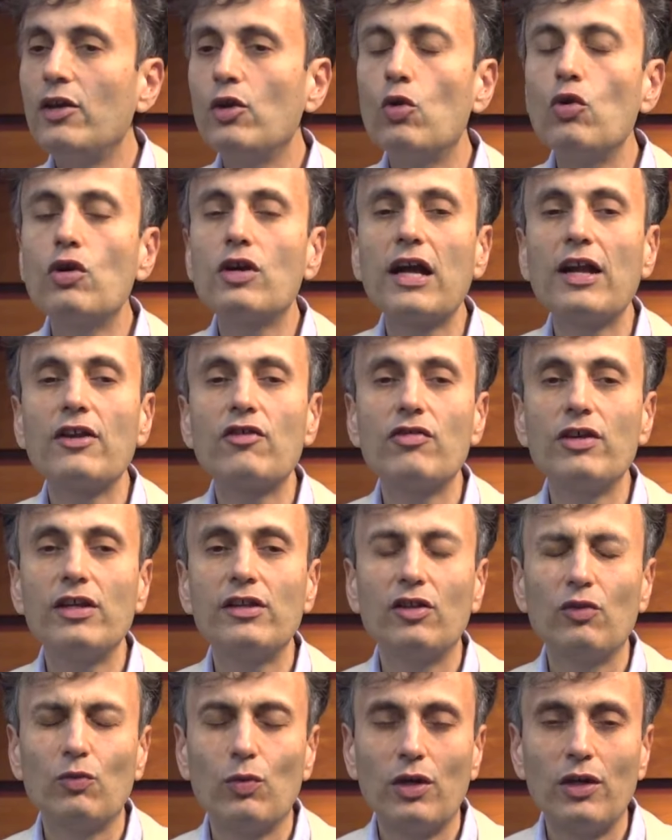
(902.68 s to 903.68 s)
in no country
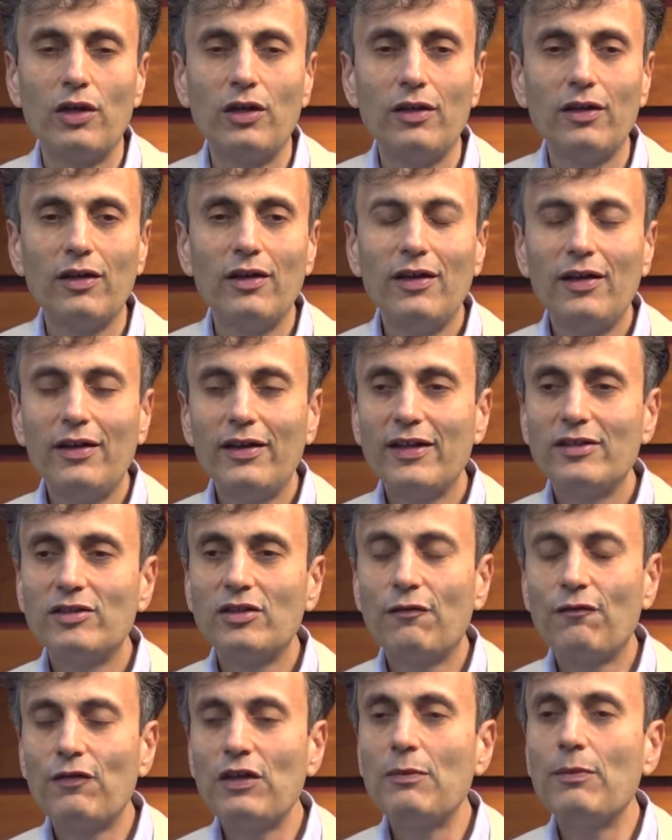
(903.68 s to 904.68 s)
in the world is
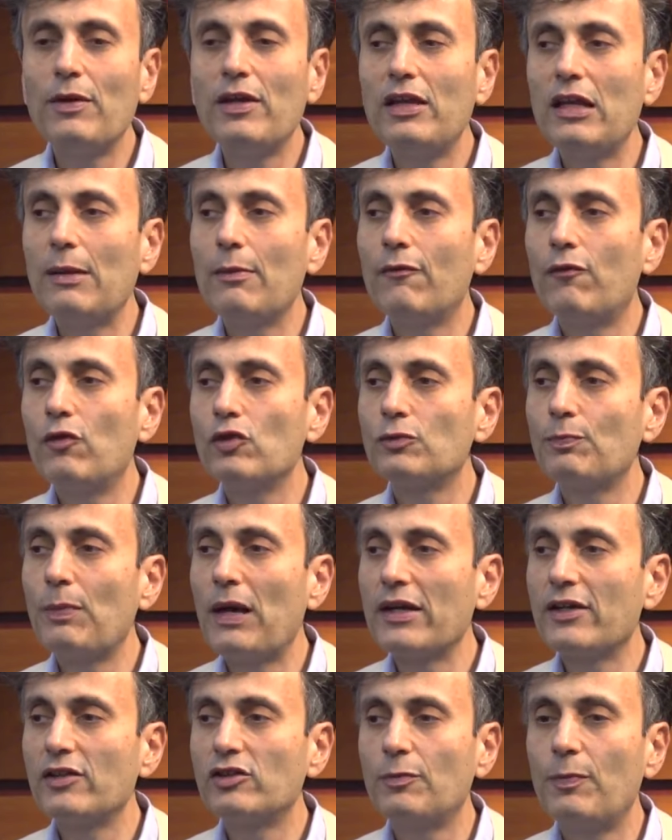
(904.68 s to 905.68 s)
the female labor force
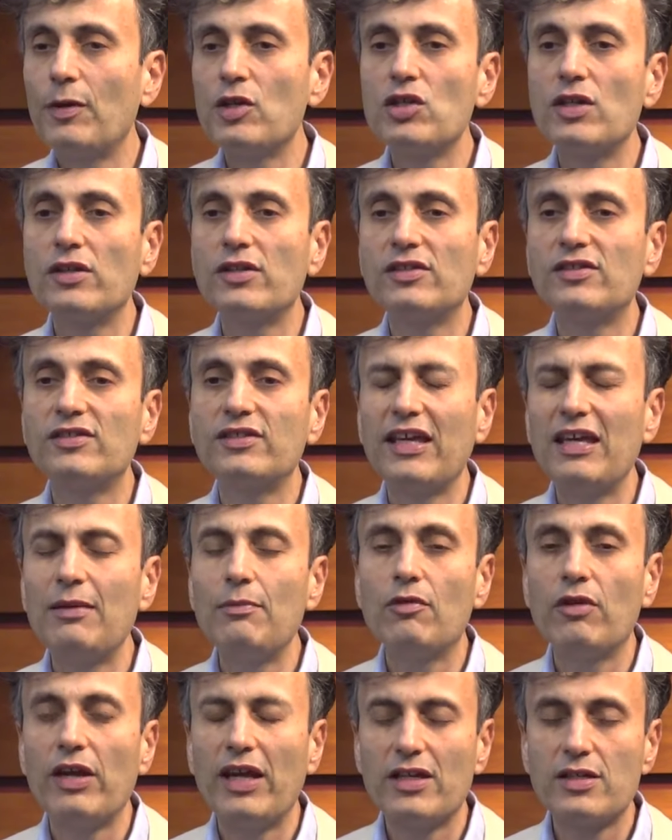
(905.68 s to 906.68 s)
participation at the
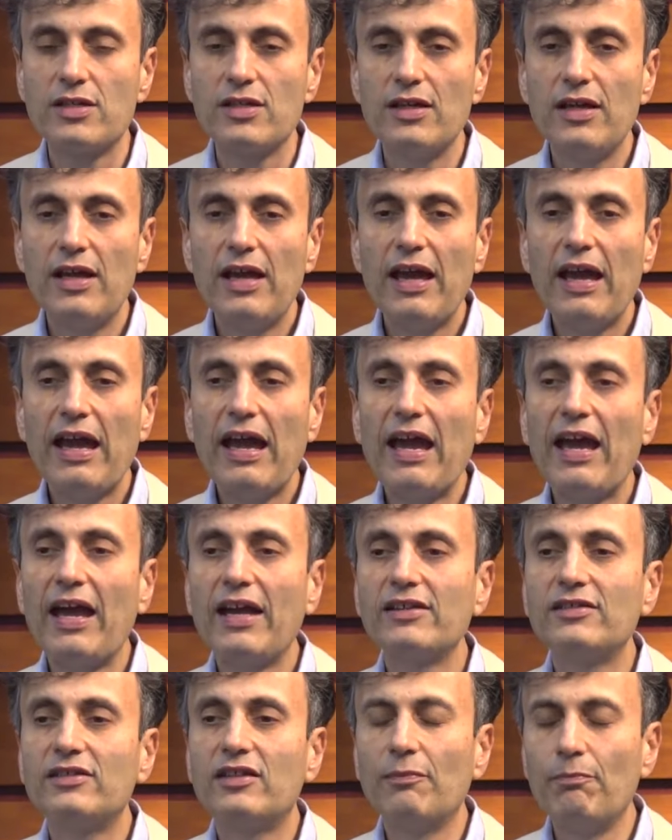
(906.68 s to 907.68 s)
same rate
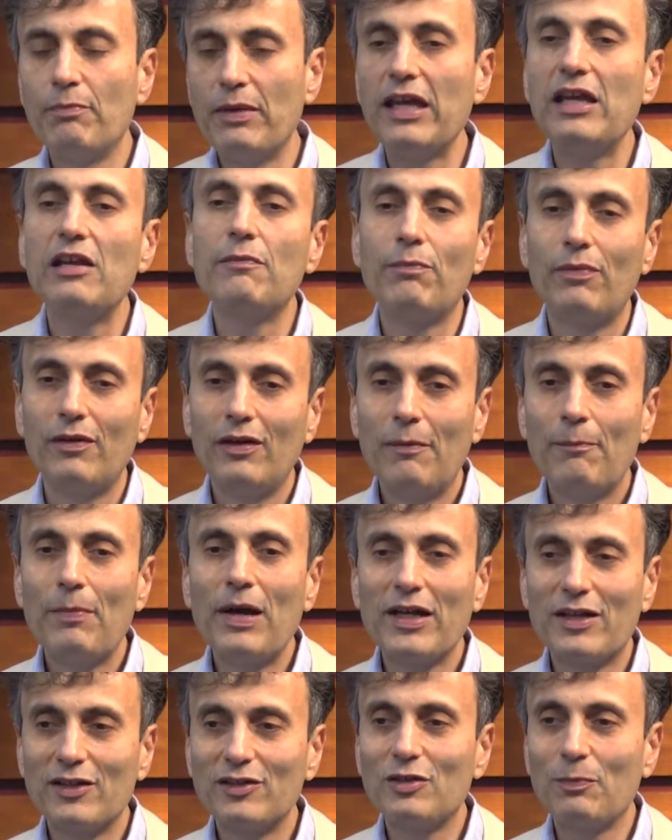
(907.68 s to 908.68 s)
as the male
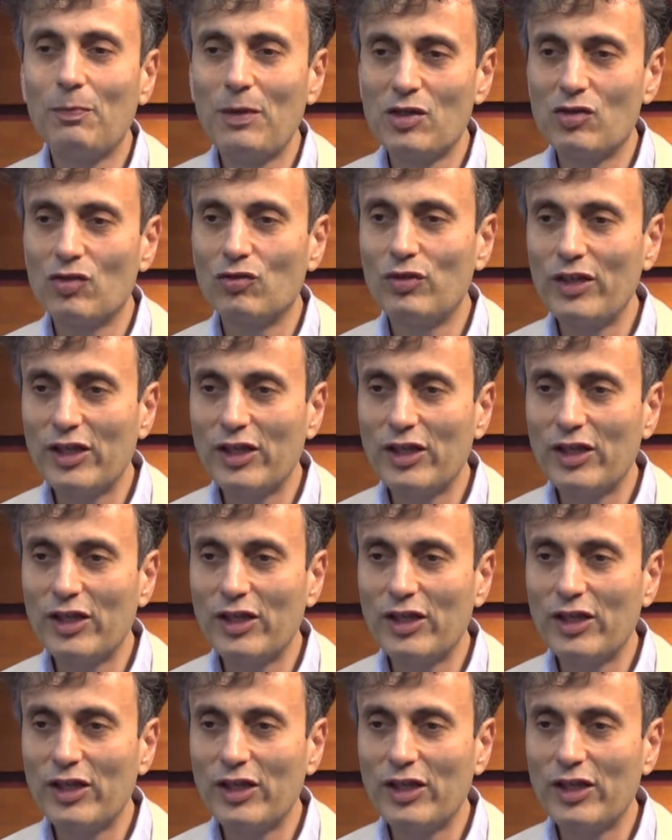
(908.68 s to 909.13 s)
participation.